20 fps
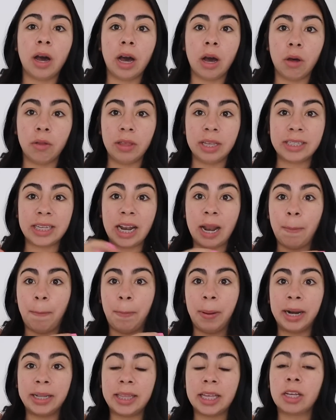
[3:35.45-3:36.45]
donde está la
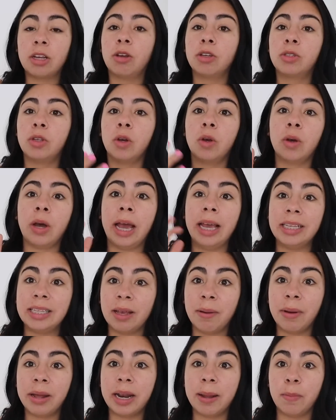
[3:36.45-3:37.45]
puerta. So ahí
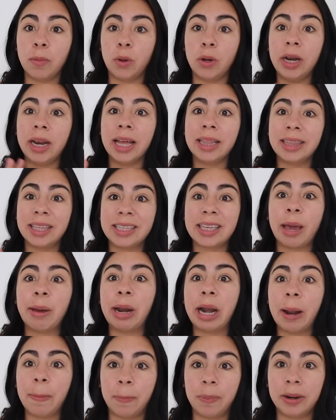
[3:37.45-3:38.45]
se van a morir antes que
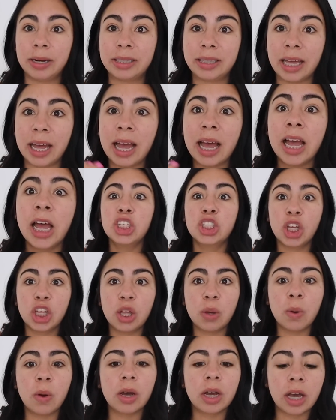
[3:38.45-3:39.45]
abra la puerta. So
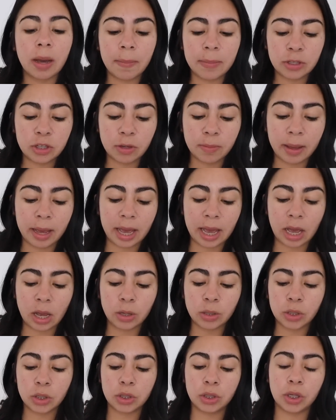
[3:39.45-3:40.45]
they won't come into my
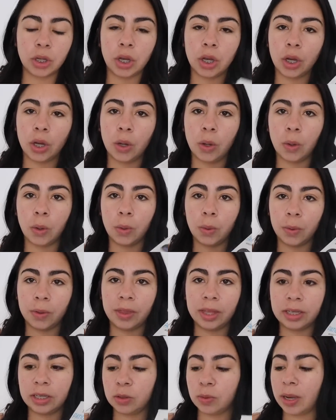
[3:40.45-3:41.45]
house. So
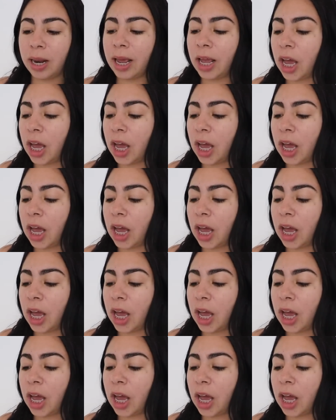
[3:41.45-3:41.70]
this is what I